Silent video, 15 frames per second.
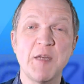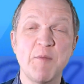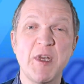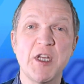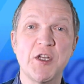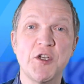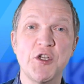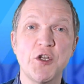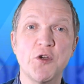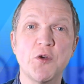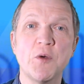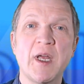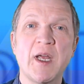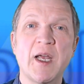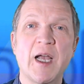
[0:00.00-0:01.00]
me and
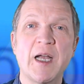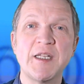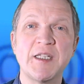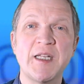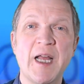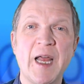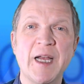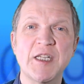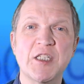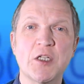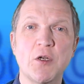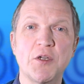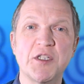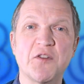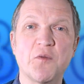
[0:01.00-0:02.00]
you, and an
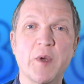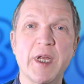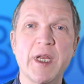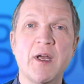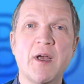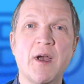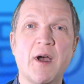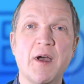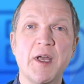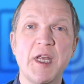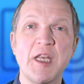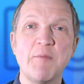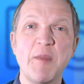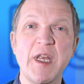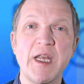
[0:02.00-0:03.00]
exclusive we,
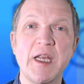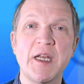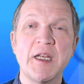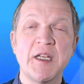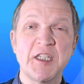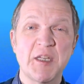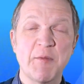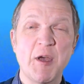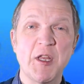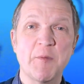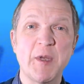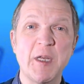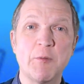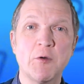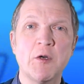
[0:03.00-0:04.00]
i.e. me, some other
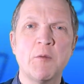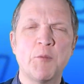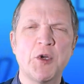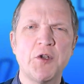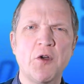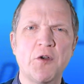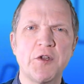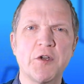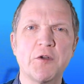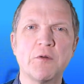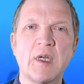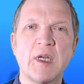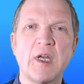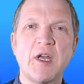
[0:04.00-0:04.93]
people, but not you.